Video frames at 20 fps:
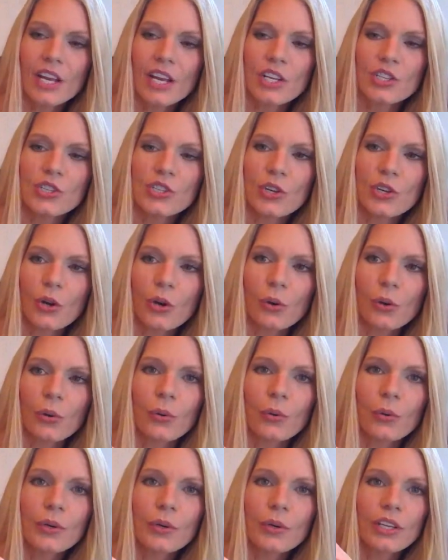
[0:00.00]

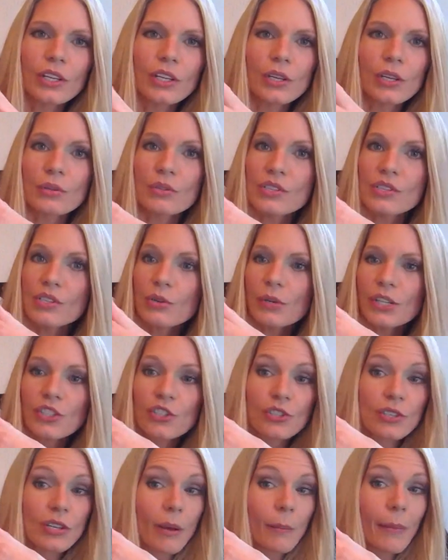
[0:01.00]
So you squish
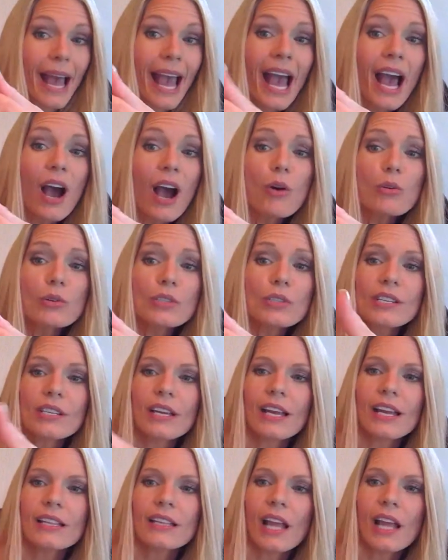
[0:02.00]
some out
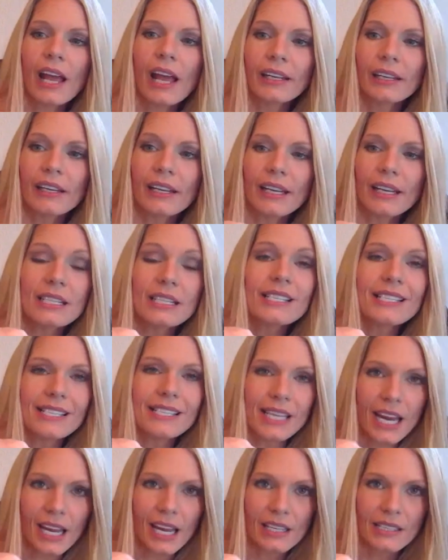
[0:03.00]
and then it
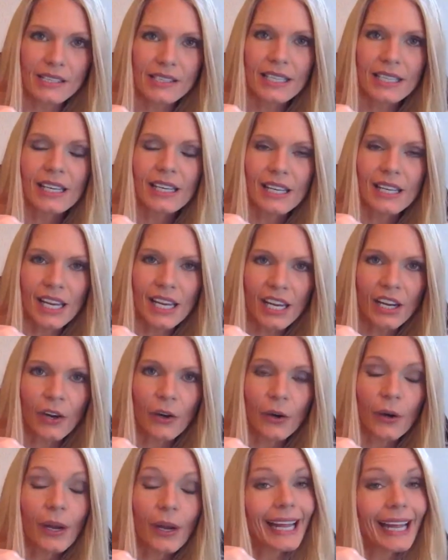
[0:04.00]
stays in
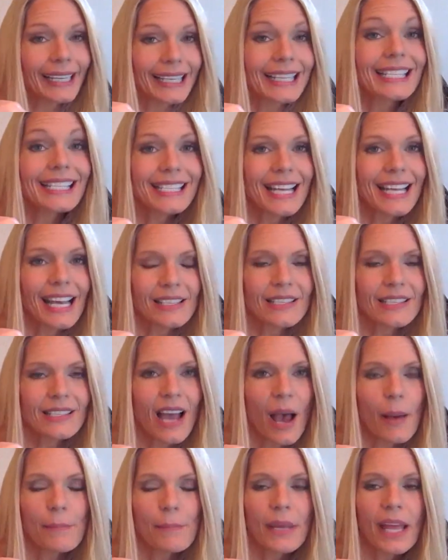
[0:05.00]
here and it sets
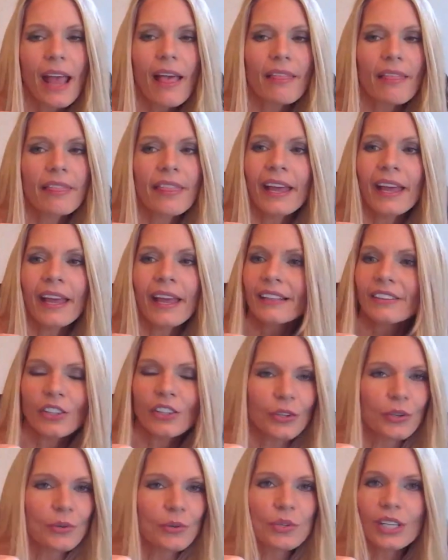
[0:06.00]
up.
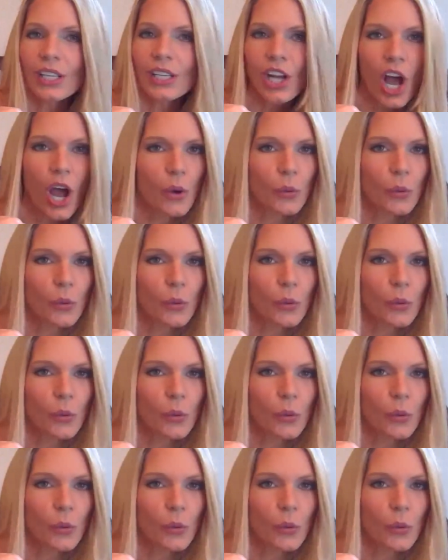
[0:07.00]
Then you cannot